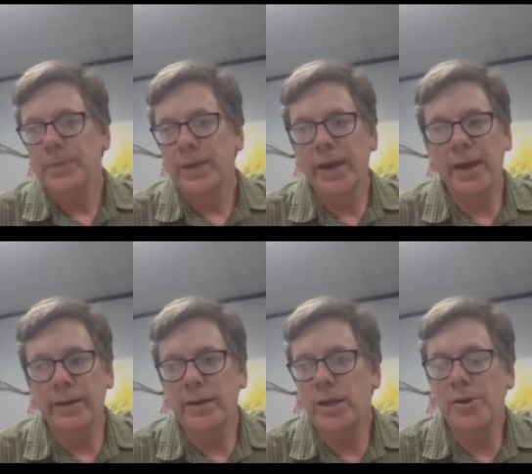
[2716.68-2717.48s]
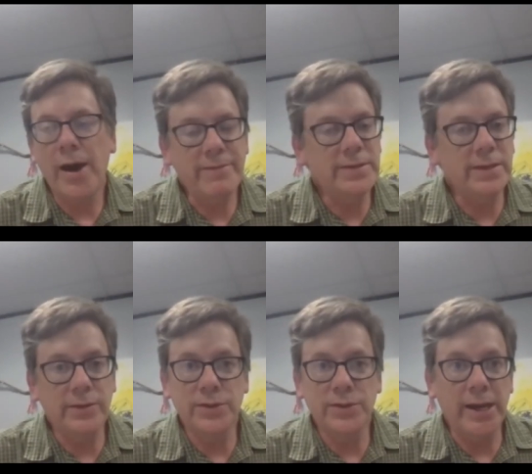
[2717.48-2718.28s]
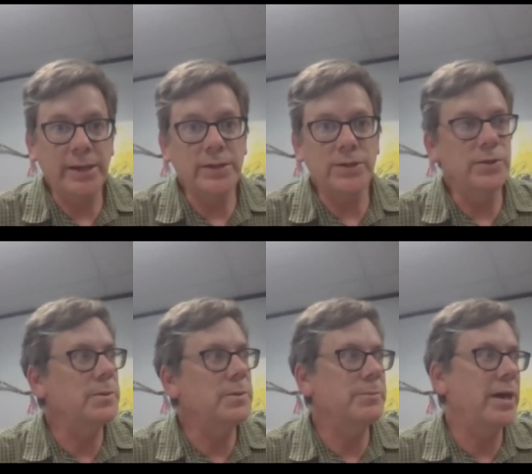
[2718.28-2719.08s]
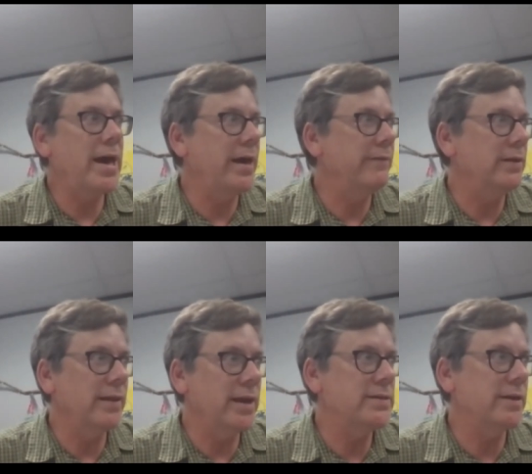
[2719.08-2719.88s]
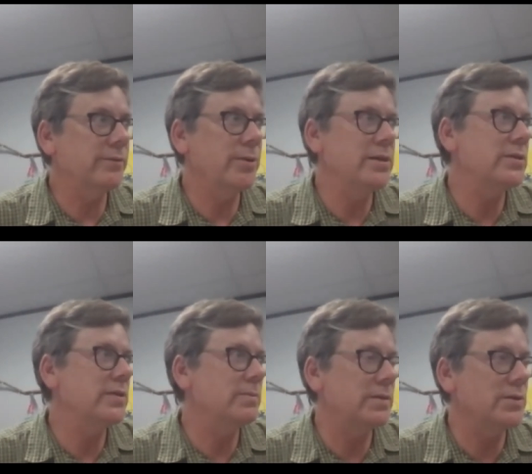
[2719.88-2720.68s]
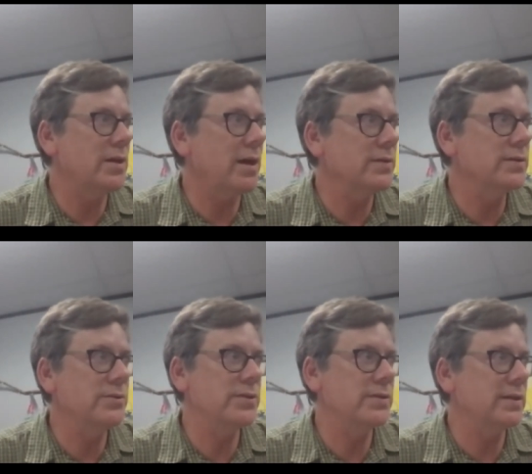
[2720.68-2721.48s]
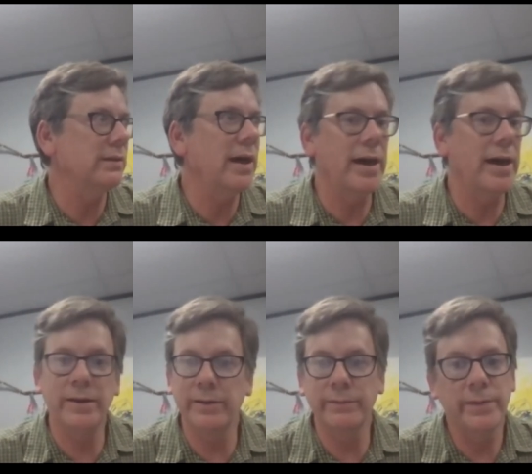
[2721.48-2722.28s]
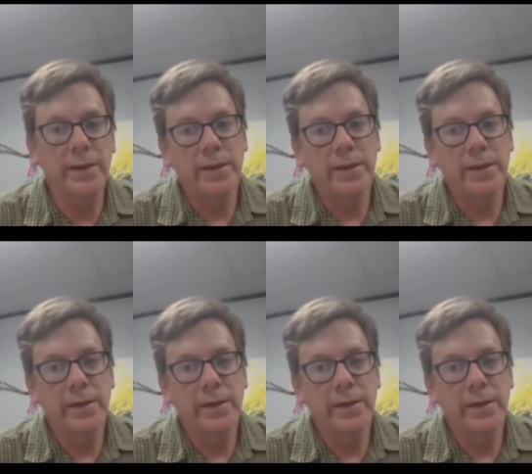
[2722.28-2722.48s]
and you know obviously there's a lot of concerns people have and a lot of tough questions but there's also just a lot of